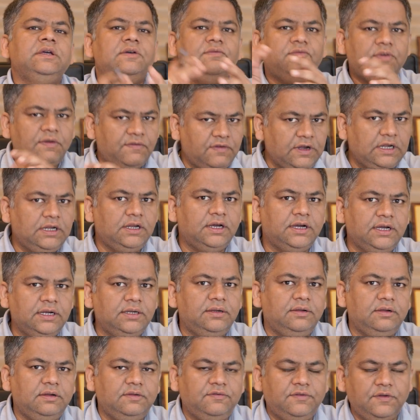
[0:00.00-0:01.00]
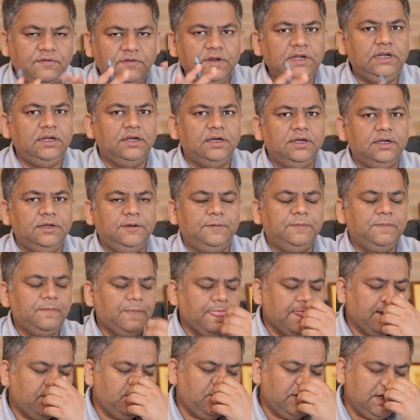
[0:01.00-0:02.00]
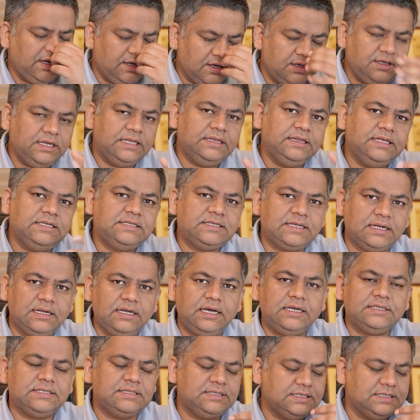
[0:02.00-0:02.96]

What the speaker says: We will learn. We'll learn in this class,